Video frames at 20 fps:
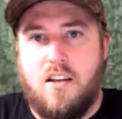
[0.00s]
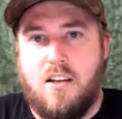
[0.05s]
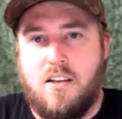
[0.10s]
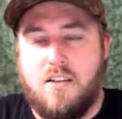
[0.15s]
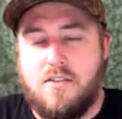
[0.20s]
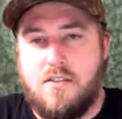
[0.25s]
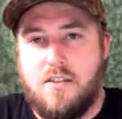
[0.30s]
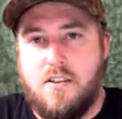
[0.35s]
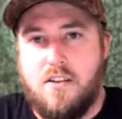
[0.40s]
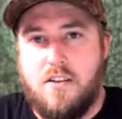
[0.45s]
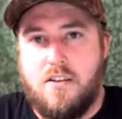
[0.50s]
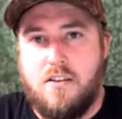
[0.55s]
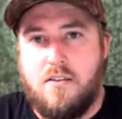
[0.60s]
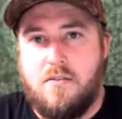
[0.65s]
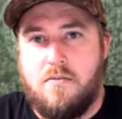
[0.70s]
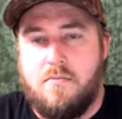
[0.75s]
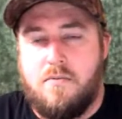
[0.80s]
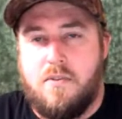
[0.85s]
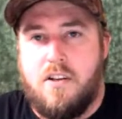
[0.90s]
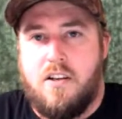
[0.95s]
So
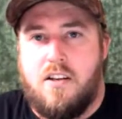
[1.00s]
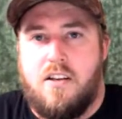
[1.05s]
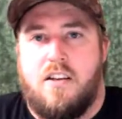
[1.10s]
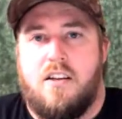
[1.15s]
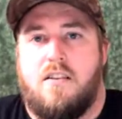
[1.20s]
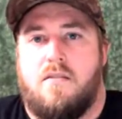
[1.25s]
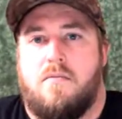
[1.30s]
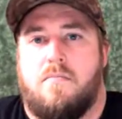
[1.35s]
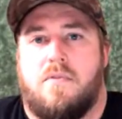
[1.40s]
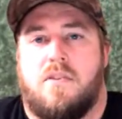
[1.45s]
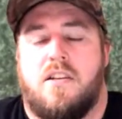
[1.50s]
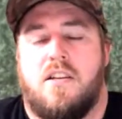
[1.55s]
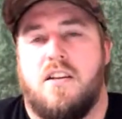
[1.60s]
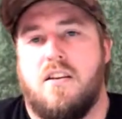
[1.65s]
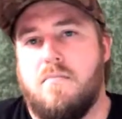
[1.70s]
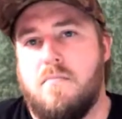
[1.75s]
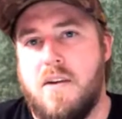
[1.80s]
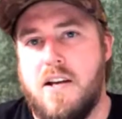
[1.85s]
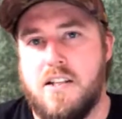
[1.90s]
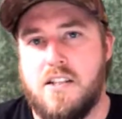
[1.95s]
we're going to dig a
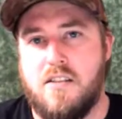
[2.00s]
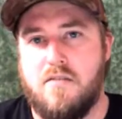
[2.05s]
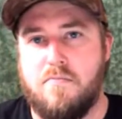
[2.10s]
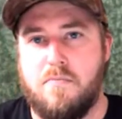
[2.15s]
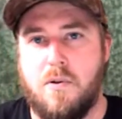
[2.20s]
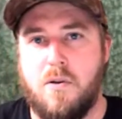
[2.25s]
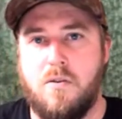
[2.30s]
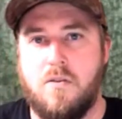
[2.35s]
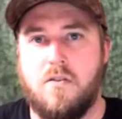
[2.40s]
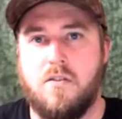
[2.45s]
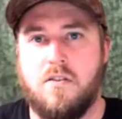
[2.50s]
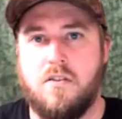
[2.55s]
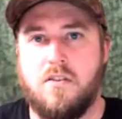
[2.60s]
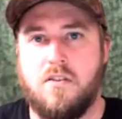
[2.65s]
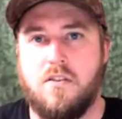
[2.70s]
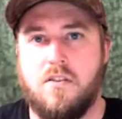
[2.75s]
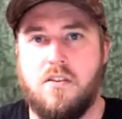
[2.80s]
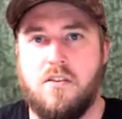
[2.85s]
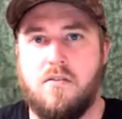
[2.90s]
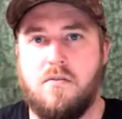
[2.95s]
massive pond
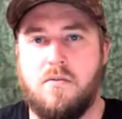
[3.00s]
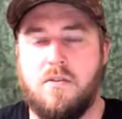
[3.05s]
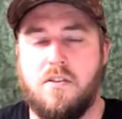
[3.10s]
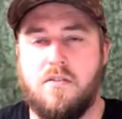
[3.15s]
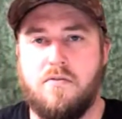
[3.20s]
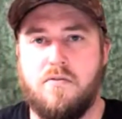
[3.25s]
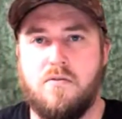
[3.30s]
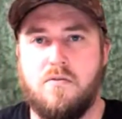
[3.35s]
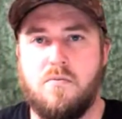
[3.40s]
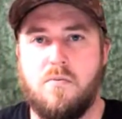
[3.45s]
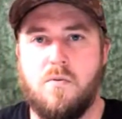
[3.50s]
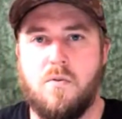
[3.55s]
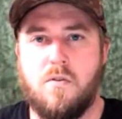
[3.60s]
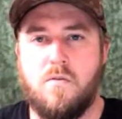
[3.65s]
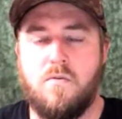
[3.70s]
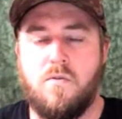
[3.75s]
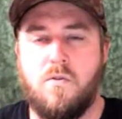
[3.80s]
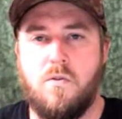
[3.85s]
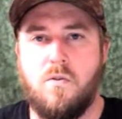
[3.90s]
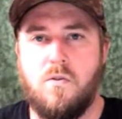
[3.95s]
with a full
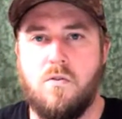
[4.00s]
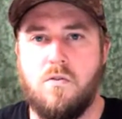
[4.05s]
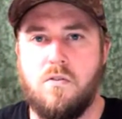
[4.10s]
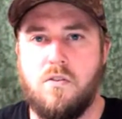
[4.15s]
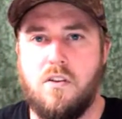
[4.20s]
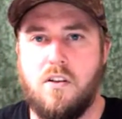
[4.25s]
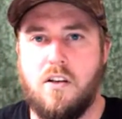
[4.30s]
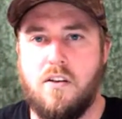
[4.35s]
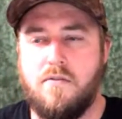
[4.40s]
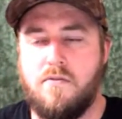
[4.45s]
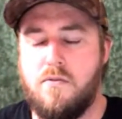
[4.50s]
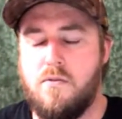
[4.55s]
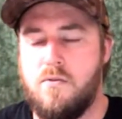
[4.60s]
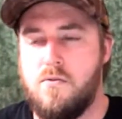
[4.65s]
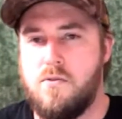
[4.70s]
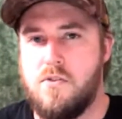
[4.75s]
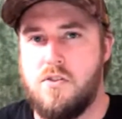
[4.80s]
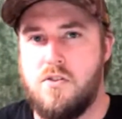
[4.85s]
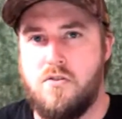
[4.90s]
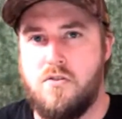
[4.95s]
waterfall, a
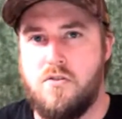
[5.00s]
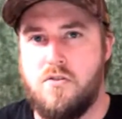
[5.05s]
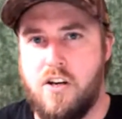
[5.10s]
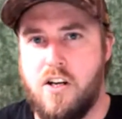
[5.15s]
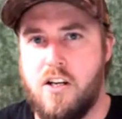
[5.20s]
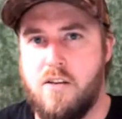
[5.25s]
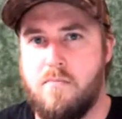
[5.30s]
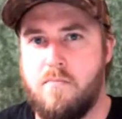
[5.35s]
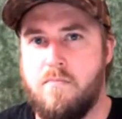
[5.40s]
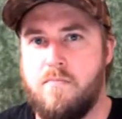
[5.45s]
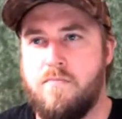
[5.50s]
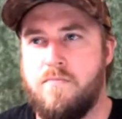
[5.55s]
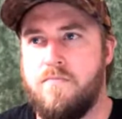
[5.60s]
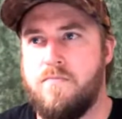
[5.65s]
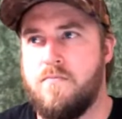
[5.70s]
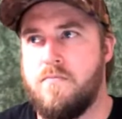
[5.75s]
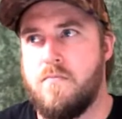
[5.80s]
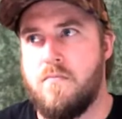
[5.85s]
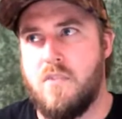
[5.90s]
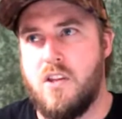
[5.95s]
full stream,
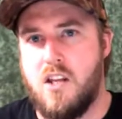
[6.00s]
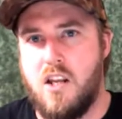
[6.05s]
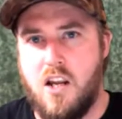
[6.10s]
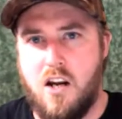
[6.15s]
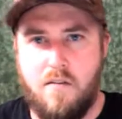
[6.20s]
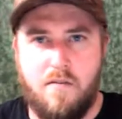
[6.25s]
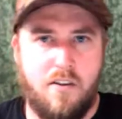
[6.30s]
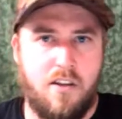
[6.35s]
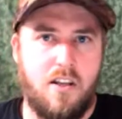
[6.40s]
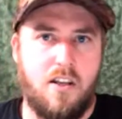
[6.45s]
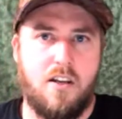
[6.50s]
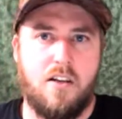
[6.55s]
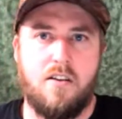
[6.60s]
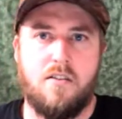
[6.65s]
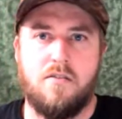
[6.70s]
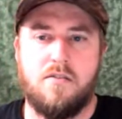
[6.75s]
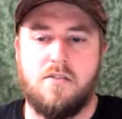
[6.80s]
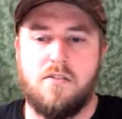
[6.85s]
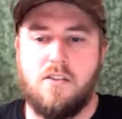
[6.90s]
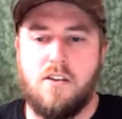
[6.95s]
everything
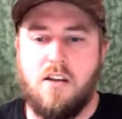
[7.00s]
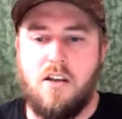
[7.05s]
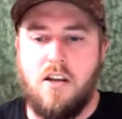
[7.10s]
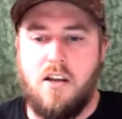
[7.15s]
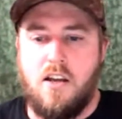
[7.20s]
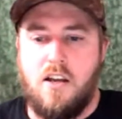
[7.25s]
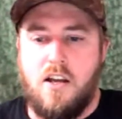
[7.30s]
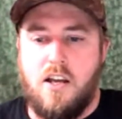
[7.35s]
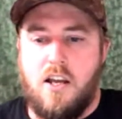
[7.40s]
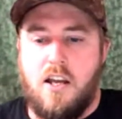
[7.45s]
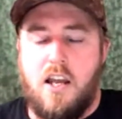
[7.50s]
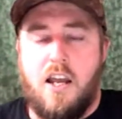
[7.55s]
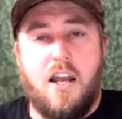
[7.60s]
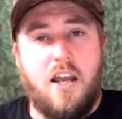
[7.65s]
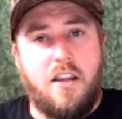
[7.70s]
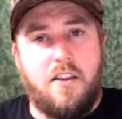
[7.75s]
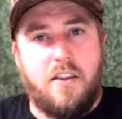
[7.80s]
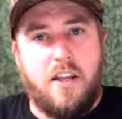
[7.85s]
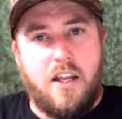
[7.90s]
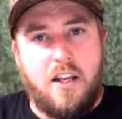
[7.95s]
else,
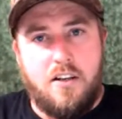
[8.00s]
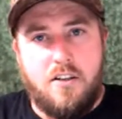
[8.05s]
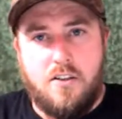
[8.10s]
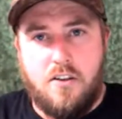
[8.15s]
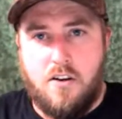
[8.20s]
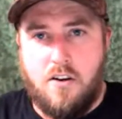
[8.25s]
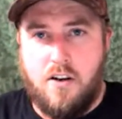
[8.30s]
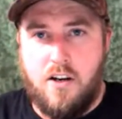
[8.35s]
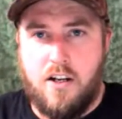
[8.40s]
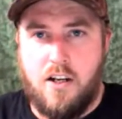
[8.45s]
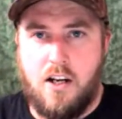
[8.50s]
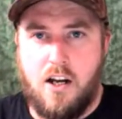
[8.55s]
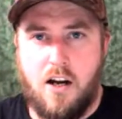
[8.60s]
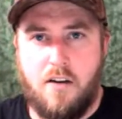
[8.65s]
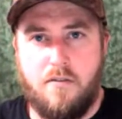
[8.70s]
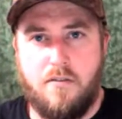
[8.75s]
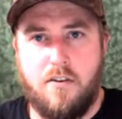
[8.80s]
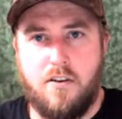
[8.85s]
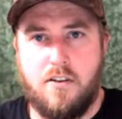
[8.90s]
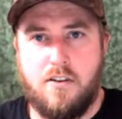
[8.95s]
and then try and
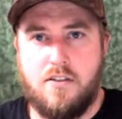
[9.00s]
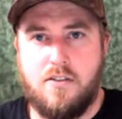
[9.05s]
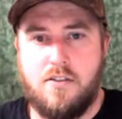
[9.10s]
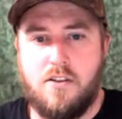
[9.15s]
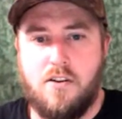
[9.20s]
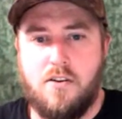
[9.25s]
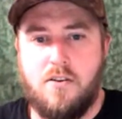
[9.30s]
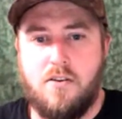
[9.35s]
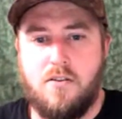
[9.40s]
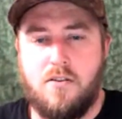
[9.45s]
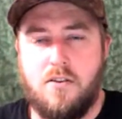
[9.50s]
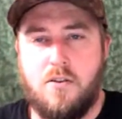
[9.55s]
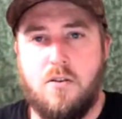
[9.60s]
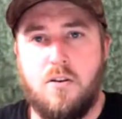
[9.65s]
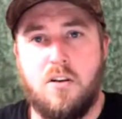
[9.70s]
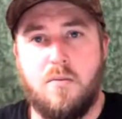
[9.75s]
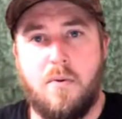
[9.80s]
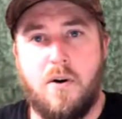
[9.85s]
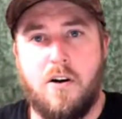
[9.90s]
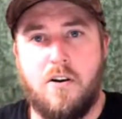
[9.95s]
cover it so the
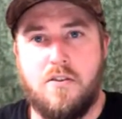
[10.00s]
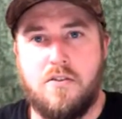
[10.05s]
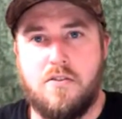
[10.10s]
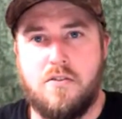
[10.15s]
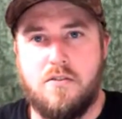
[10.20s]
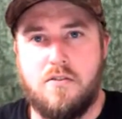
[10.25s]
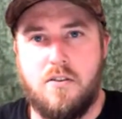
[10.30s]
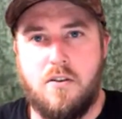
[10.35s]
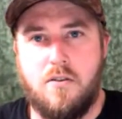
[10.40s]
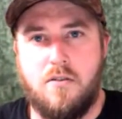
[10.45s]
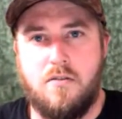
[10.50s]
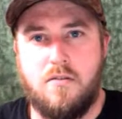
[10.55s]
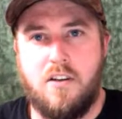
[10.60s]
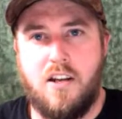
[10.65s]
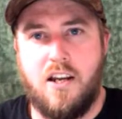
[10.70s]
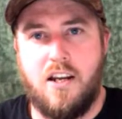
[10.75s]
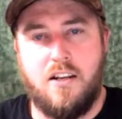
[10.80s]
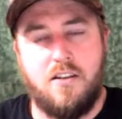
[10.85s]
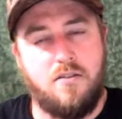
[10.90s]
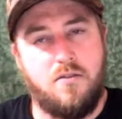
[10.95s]
kookaburras don't
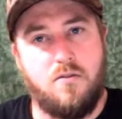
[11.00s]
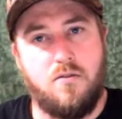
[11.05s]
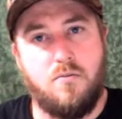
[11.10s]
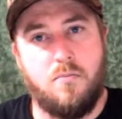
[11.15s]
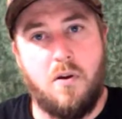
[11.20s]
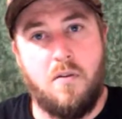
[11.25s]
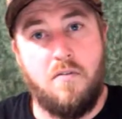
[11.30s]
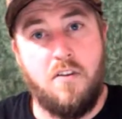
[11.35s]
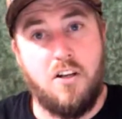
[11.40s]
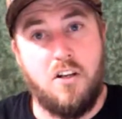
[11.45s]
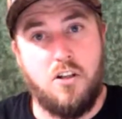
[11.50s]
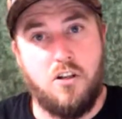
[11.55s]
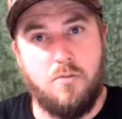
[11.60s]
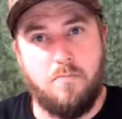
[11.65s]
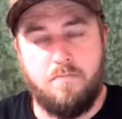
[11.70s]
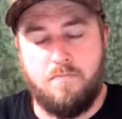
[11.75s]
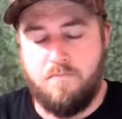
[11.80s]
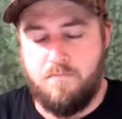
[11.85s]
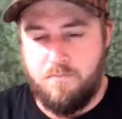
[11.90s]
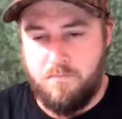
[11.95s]
eat all my fish.
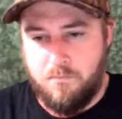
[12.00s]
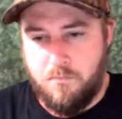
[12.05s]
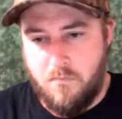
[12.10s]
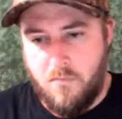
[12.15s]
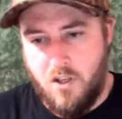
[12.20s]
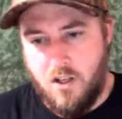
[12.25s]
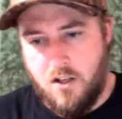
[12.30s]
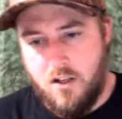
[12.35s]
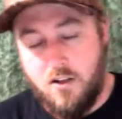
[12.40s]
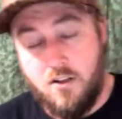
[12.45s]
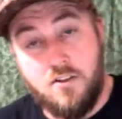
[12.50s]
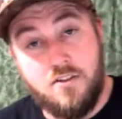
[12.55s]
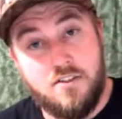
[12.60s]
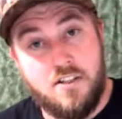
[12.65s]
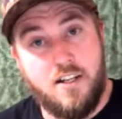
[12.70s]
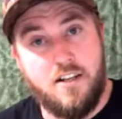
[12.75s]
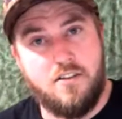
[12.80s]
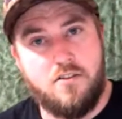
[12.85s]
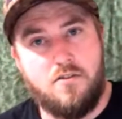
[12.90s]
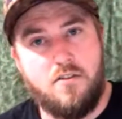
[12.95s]
Because
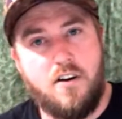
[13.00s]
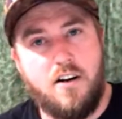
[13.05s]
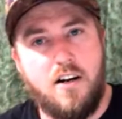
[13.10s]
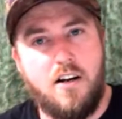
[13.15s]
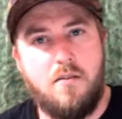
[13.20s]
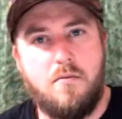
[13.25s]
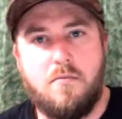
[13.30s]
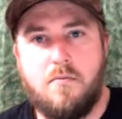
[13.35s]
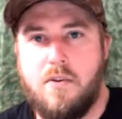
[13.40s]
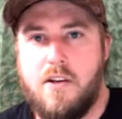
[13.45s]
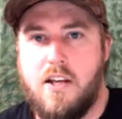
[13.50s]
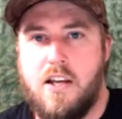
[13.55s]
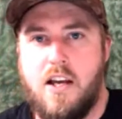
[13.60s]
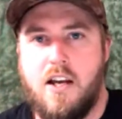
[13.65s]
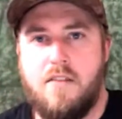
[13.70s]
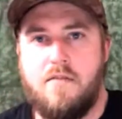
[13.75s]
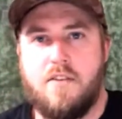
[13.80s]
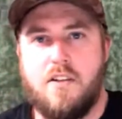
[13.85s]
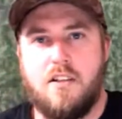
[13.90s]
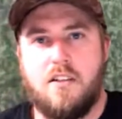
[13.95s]
in Australia, we
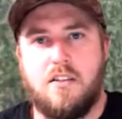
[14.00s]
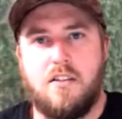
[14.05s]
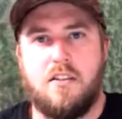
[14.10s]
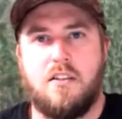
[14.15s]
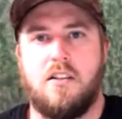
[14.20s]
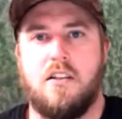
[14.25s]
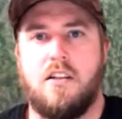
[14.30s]
have a